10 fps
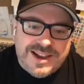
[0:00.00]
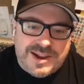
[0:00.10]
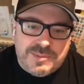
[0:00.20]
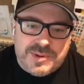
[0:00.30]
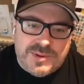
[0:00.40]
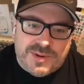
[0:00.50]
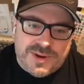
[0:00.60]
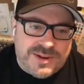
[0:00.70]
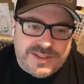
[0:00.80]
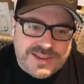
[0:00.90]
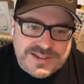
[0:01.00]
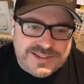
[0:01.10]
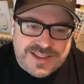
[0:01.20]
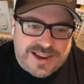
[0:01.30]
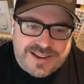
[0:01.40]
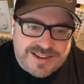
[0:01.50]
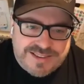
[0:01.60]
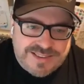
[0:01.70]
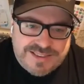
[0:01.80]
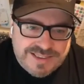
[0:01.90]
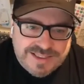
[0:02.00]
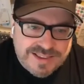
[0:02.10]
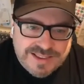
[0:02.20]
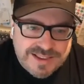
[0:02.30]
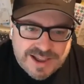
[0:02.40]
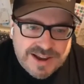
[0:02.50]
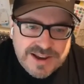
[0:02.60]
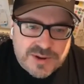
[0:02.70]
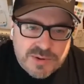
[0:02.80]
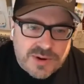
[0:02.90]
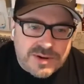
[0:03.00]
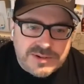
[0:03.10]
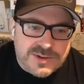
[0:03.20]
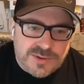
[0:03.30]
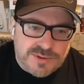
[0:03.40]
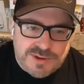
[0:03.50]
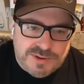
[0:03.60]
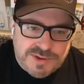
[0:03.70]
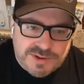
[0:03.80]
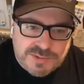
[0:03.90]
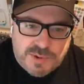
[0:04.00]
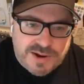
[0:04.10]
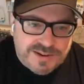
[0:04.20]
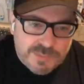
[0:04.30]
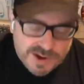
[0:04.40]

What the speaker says: I'm going, this is like, I didn't go to art school to do this. Why